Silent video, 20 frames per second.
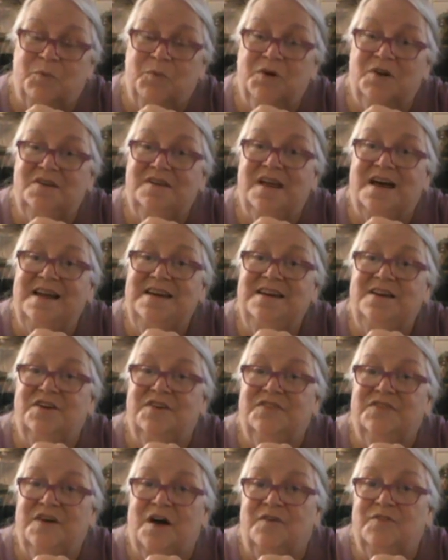We're aligning
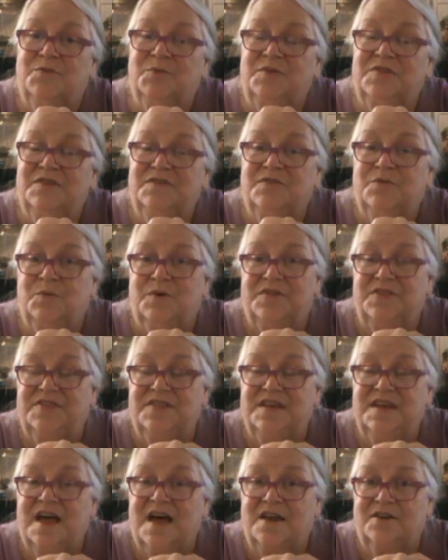ourselves with
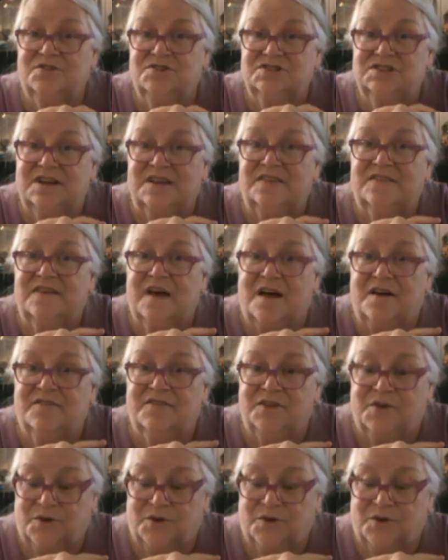the energies of the